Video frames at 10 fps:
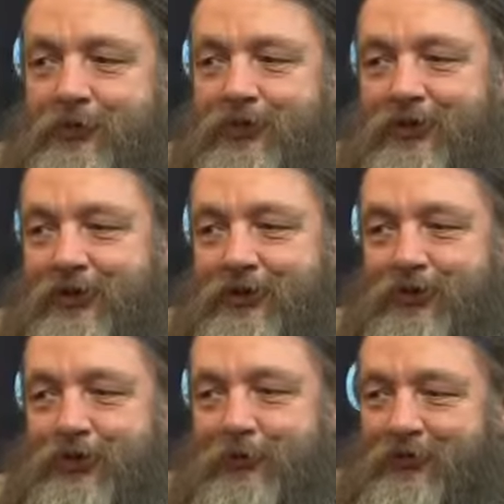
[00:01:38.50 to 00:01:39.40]
we say in
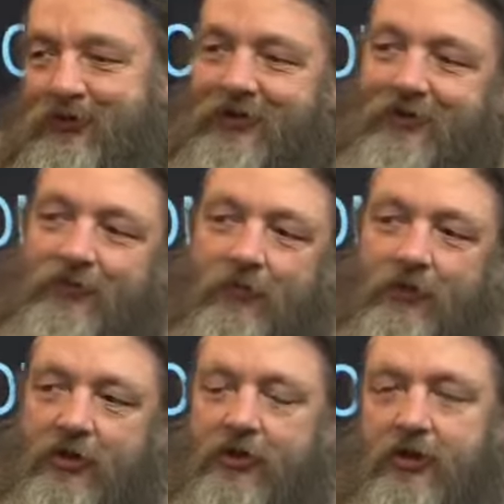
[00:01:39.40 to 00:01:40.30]
German,
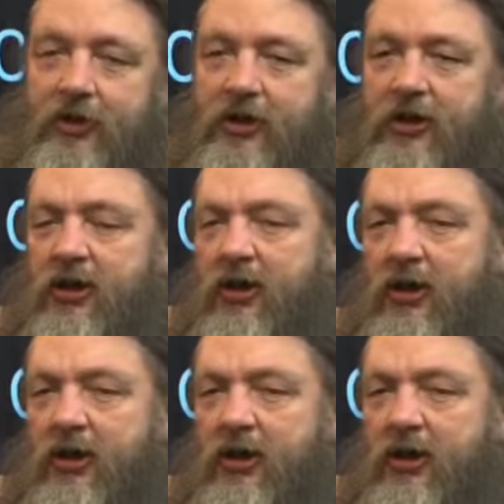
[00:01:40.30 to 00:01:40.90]
from the other guy.